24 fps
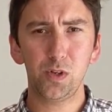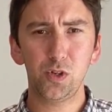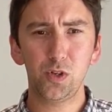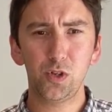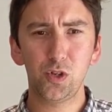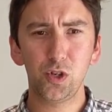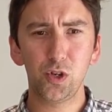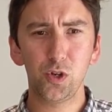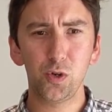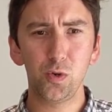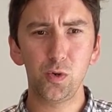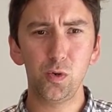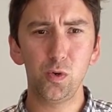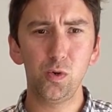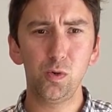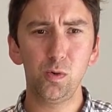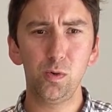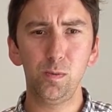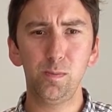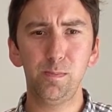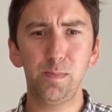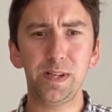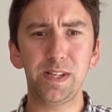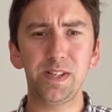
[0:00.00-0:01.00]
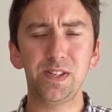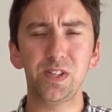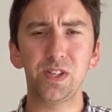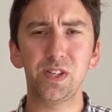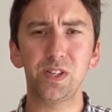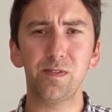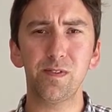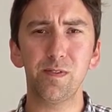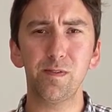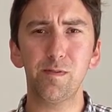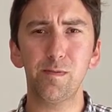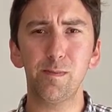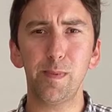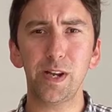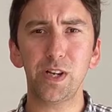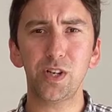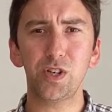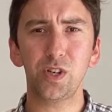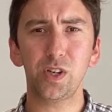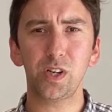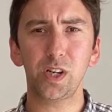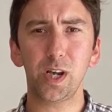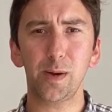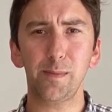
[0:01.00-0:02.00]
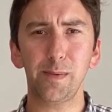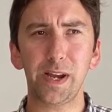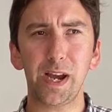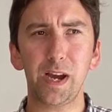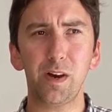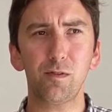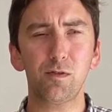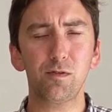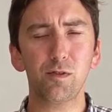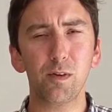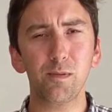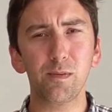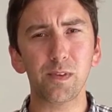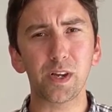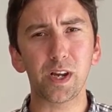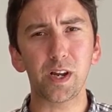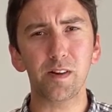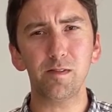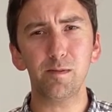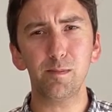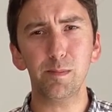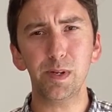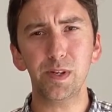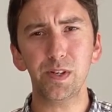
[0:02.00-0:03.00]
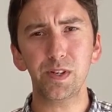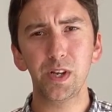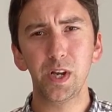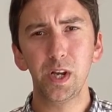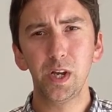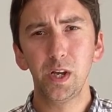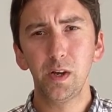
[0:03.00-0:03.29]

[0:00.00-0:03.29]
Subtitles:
two pieces of information coming out from the government.